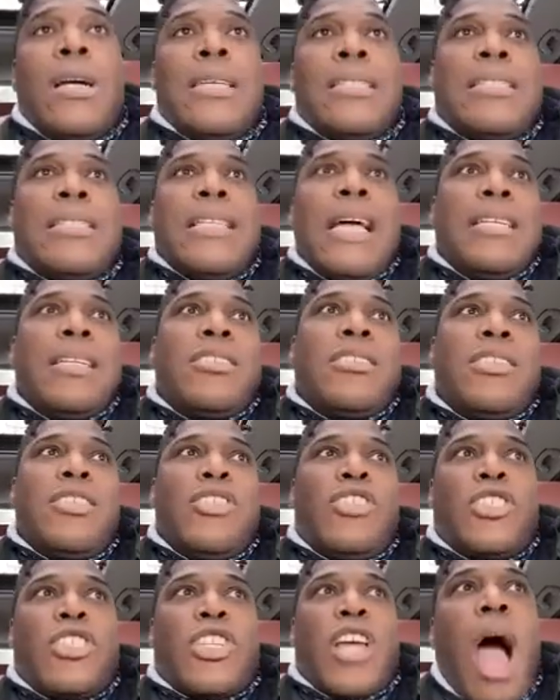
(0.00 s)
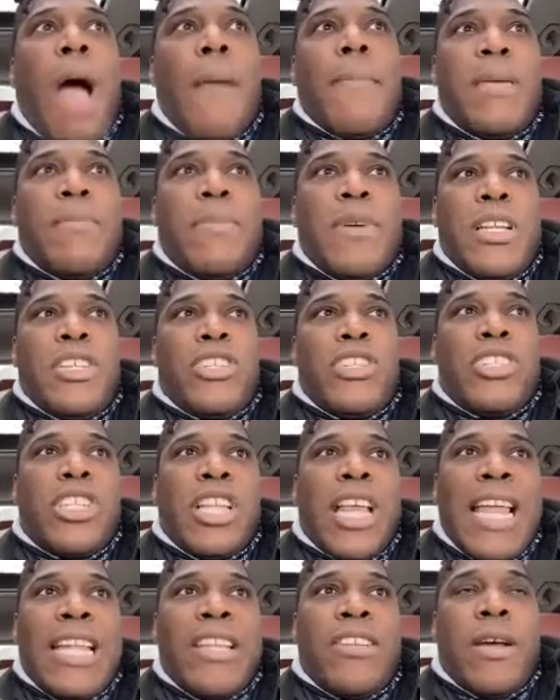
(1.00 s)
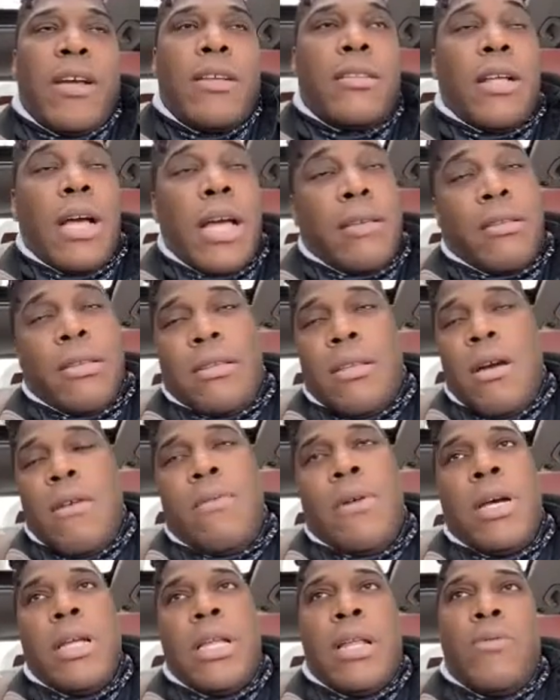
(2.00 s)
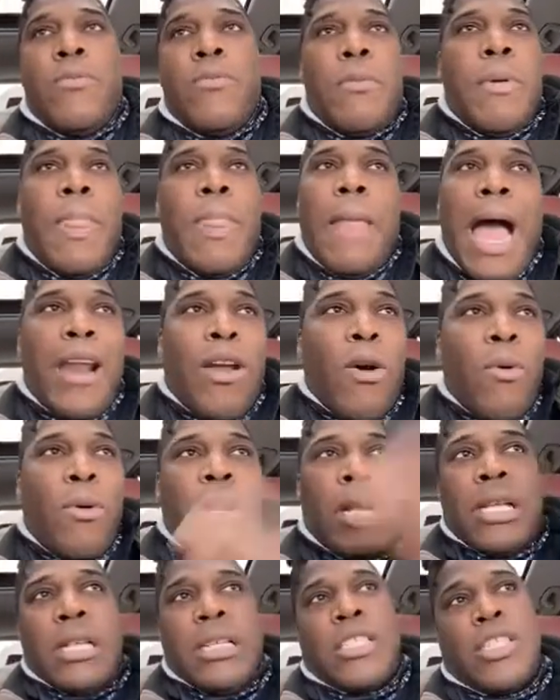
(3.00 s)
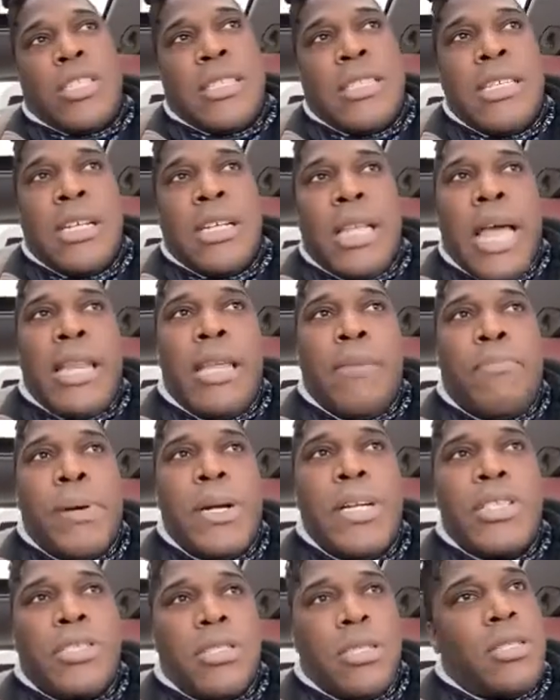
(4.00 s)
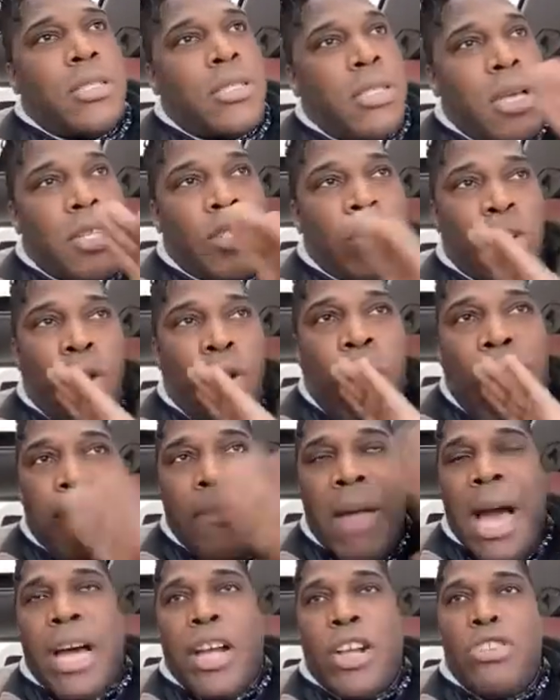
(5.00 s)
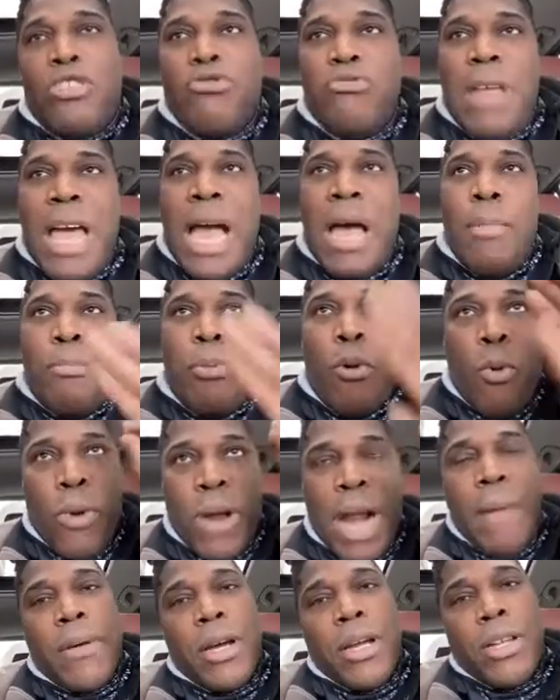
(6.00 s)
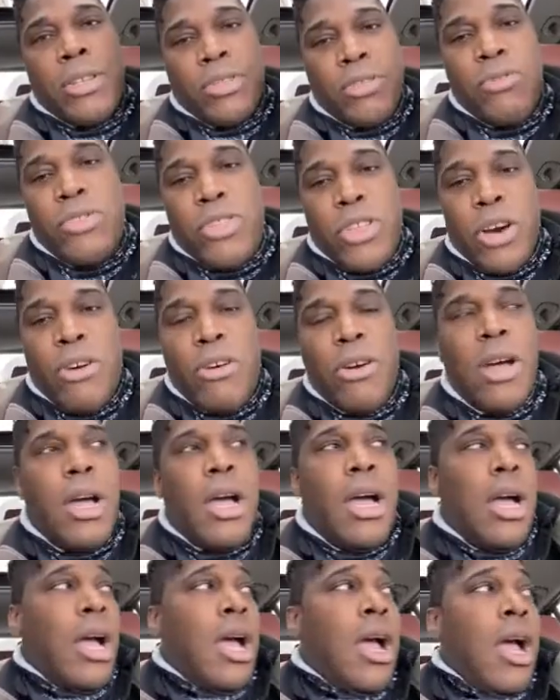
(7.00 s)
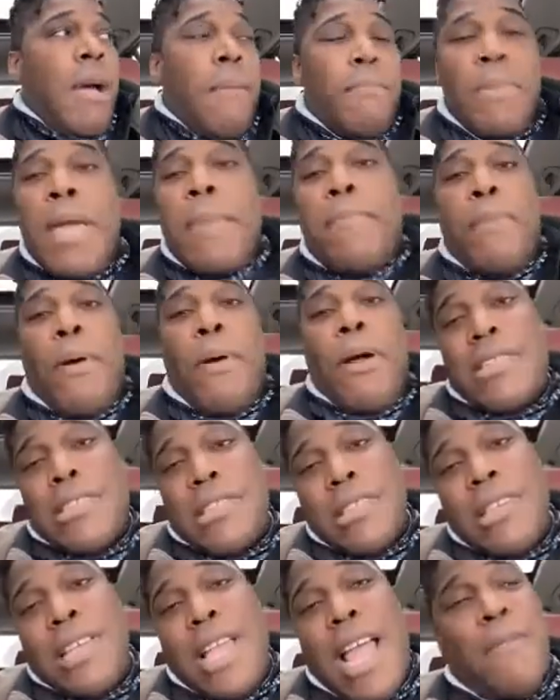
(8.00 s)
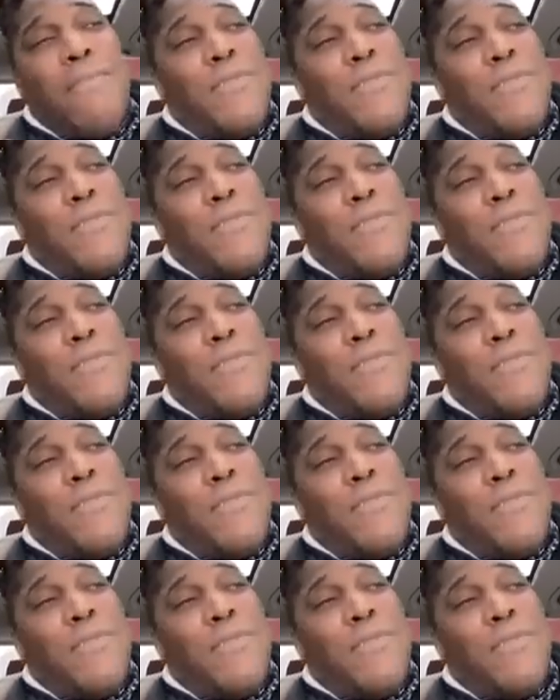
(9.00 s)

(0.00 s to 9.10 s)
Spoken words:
it's not necessarily just comedy, but it's just you know what? I don't want to steal any punches, so I'm not going to do that. But what I'm going to do, though, me personally,